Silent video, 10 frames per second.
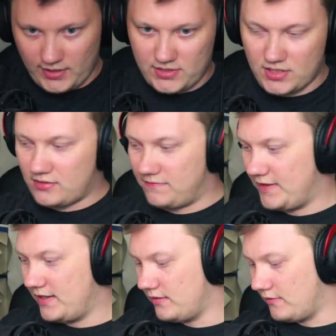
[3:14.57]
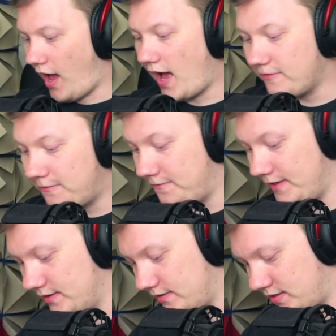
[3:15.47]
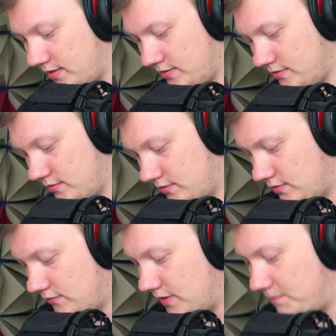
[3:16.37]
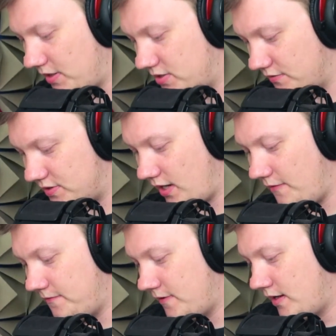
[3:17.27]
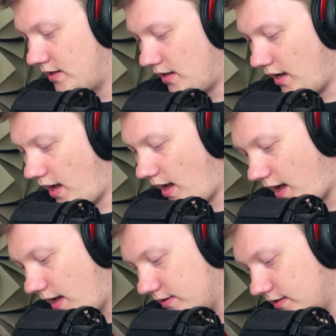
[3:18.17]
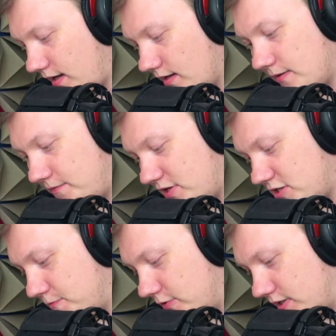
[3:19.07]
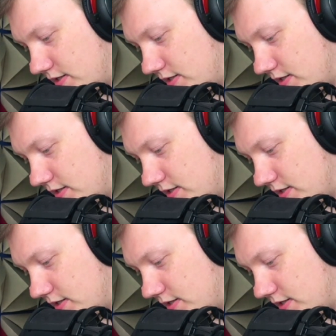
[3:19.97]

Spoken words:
are just half filled with bunch of stuff. And the first book